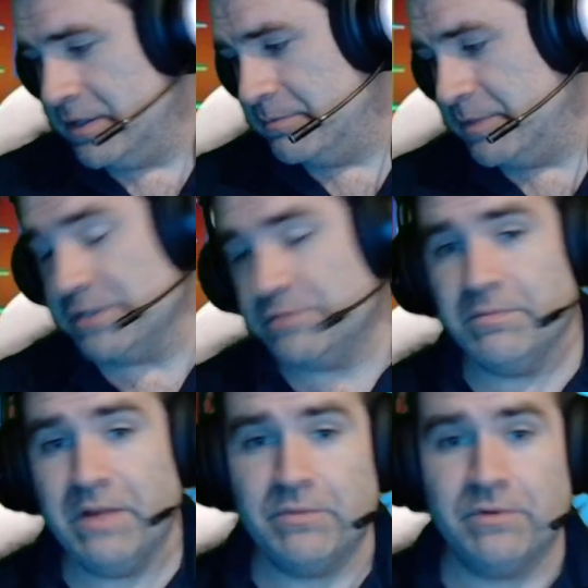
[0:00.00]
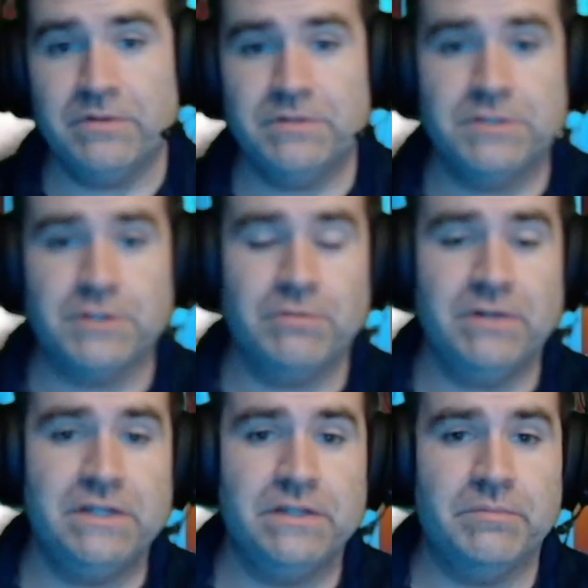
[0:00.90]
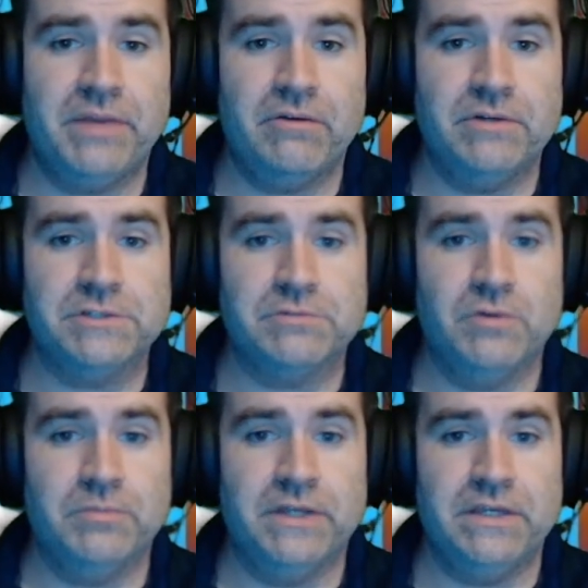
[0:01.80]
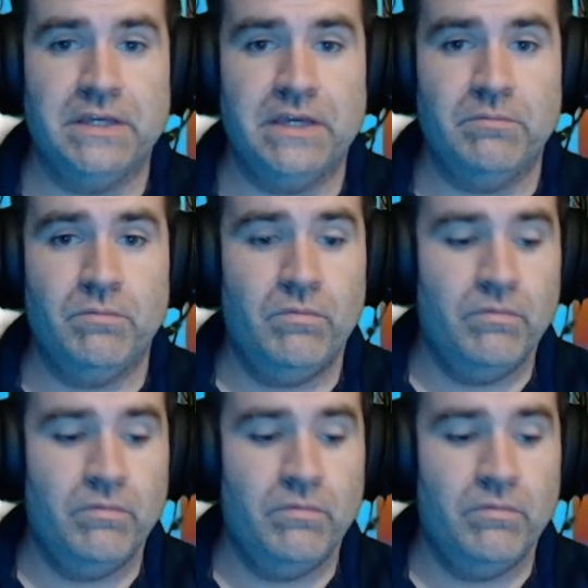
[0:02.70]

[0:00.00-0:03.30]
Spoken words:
Because remember, to crit in the Power Rangers role-playing game,